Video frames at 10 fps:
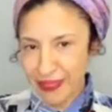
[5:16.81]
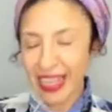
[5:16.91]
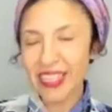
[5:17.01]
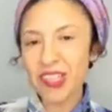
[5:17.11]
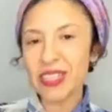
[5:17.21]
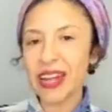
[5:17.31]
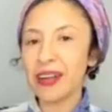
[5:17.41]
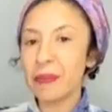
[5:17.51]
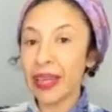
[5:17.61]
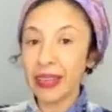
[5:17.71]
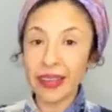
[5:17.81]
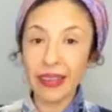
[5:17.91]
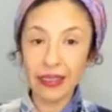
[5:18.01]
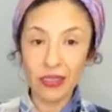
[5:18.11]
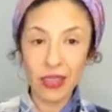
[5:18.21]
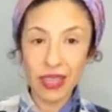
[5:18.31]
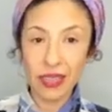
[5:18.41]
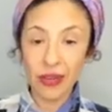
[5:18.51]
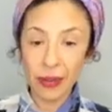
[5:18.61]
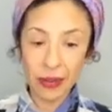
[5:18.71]
and she started making those
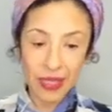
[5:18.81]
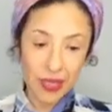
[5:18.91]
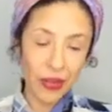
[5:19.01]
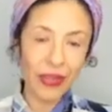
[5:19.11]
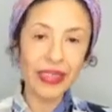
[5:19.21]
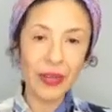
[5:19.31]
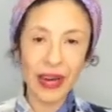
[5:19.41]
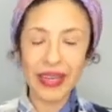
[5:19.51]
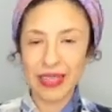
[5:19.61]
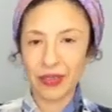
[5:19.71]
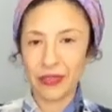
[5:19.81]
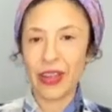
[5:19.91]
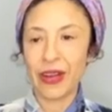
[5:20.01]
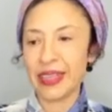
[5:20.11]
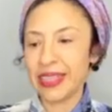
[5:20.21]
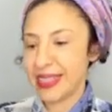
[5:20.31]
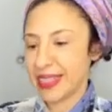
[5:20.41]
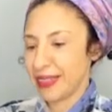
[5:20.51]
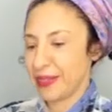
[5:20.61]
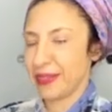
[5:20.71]
underwear because, you know, underwear is a very
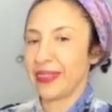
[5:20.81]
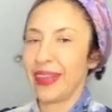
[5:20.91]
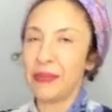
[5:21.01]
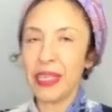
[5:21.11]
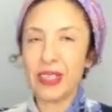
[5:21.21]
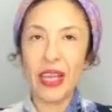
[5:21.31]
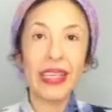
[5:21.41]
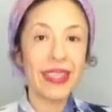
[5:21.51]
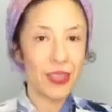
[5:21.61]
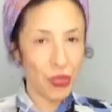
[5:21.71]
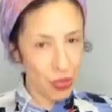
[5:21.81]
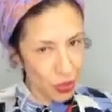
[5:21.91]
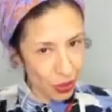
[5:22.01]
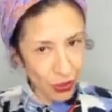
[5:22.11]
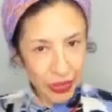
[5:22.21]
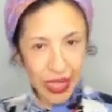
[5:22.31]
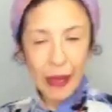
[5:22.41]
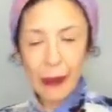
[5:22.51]
easy, I mean, it's not easy to sew,